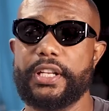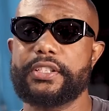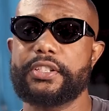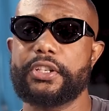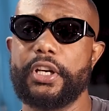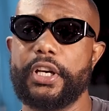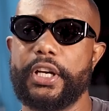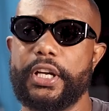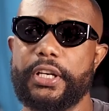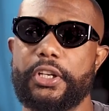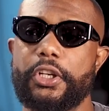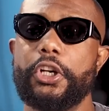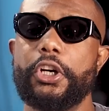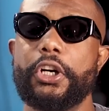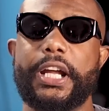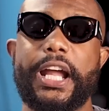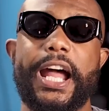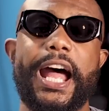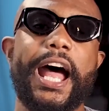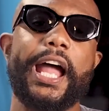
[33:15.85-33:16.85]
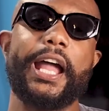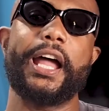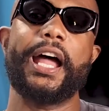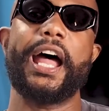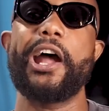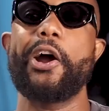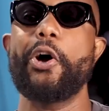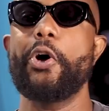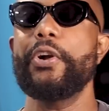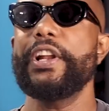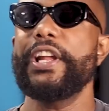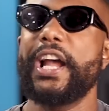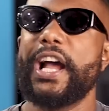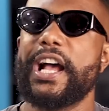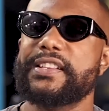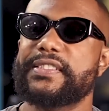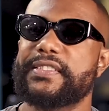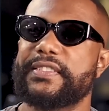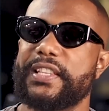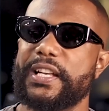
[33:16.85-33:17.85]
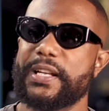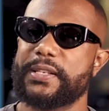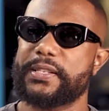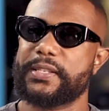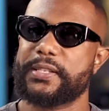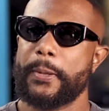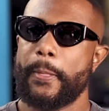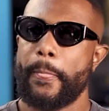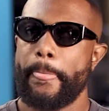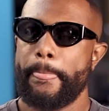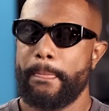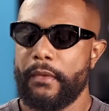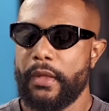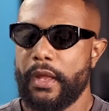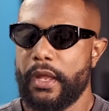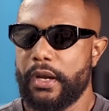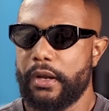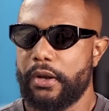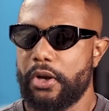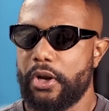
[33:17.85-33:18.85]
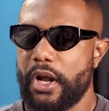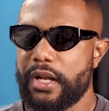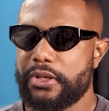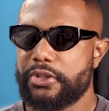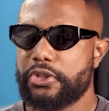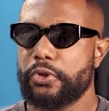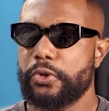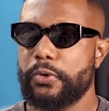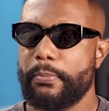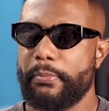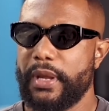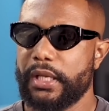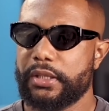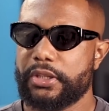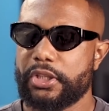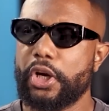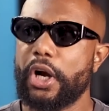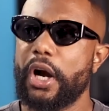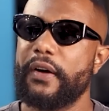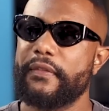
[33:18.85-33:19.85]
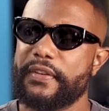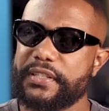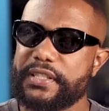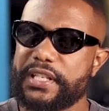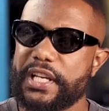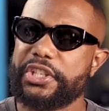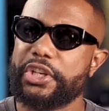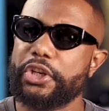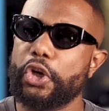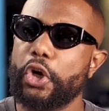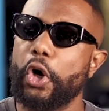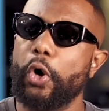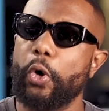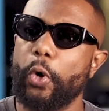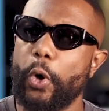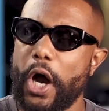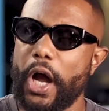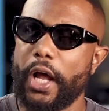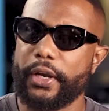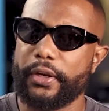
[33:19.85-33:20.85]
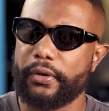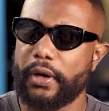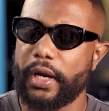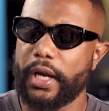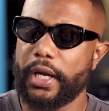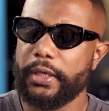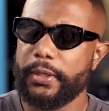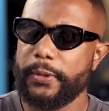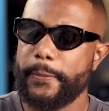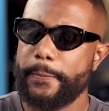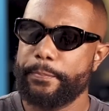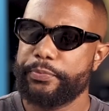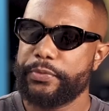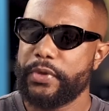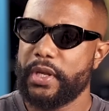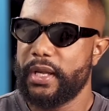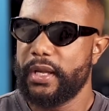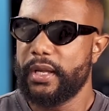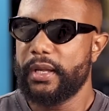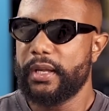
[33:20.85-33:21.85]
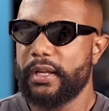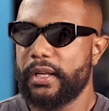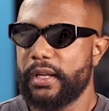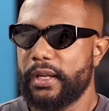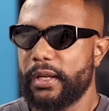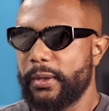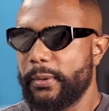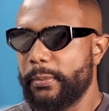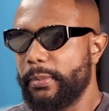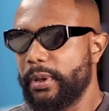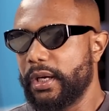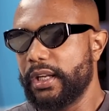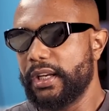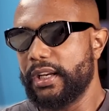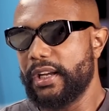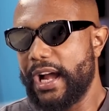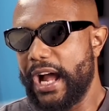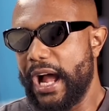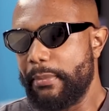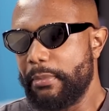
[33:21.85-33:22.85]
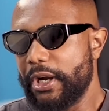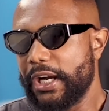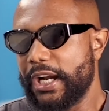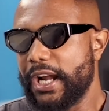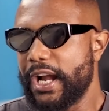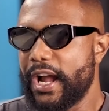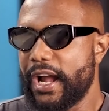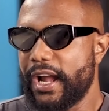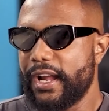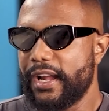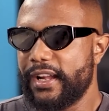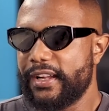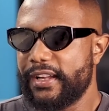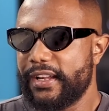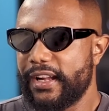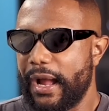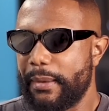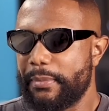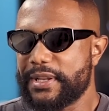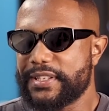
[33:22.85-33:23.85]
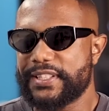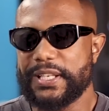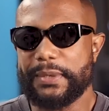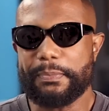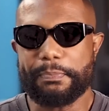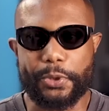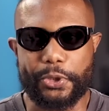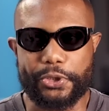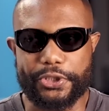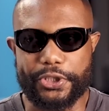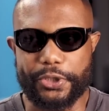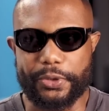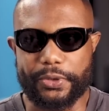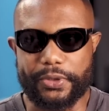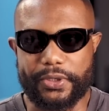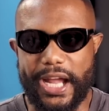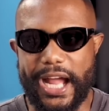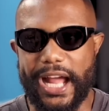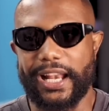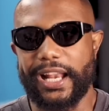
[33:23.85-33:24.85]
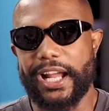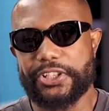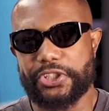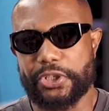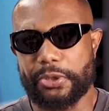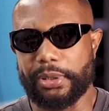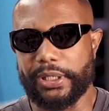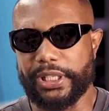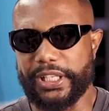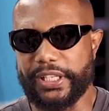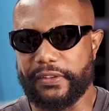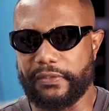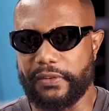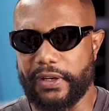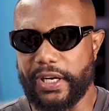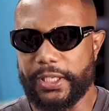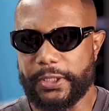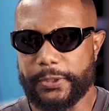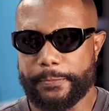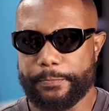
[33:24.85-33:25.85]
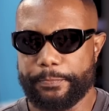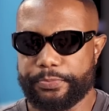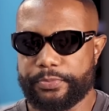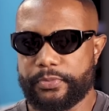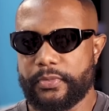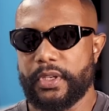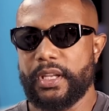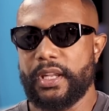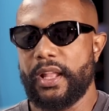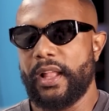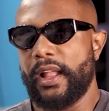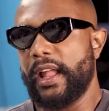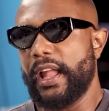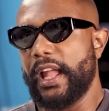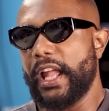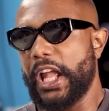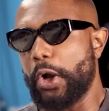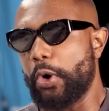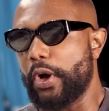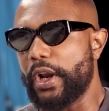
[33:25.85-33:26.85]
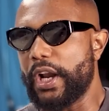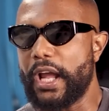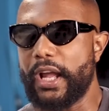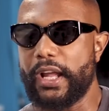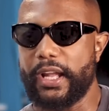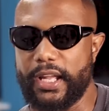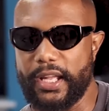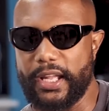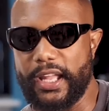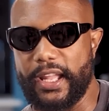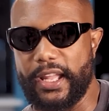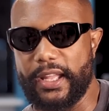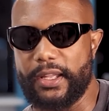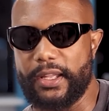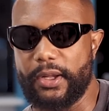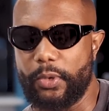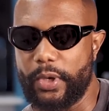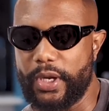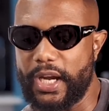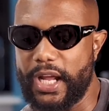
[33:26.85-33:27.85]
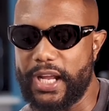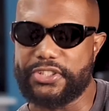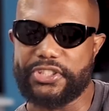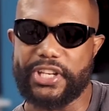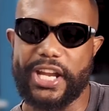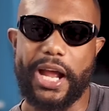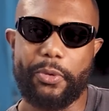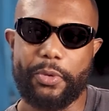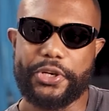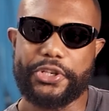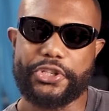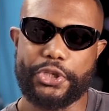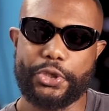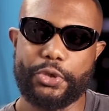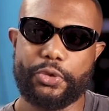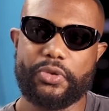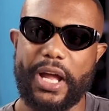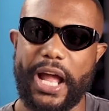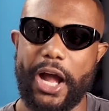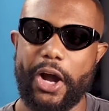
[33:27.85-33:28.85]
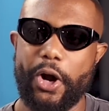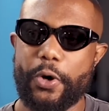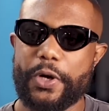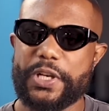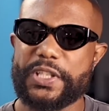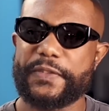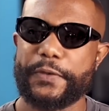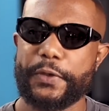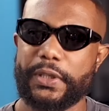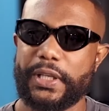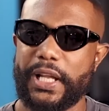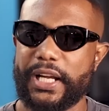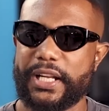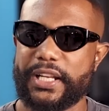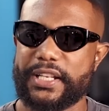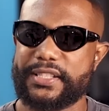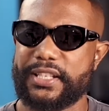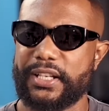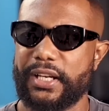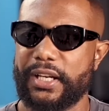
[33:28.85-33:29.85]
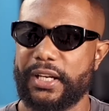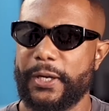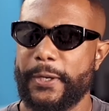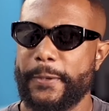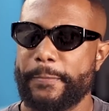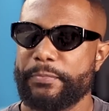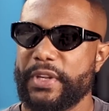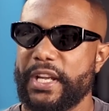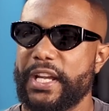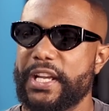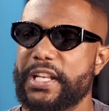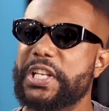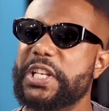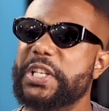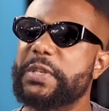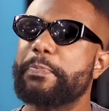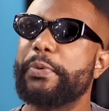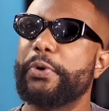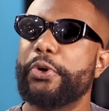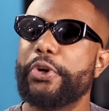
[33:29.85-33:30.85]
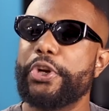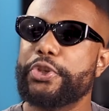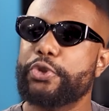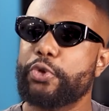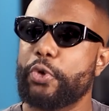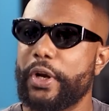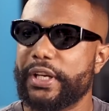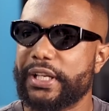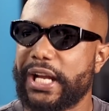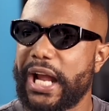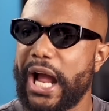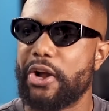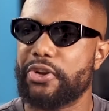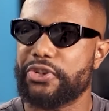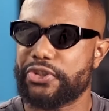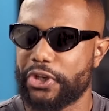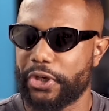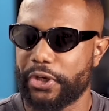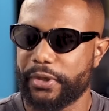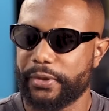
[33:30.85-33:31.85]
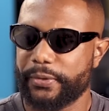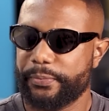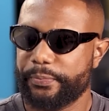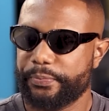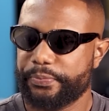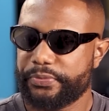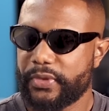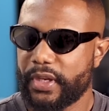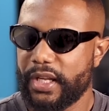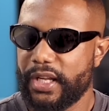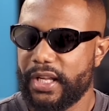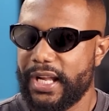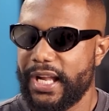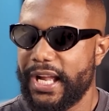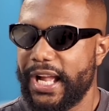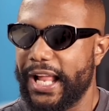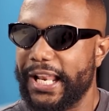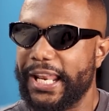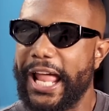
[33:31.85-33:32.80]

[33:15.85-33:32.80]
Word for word: It's good. Look, I I only ask this not to make the conversation go on, right? right? But I'm a guy. I'm a simple dude. Yeah. I like to believe, right? Right, right. And when I when I chat with you, I always feel like it's a it's a spiritual encounter. Yeah.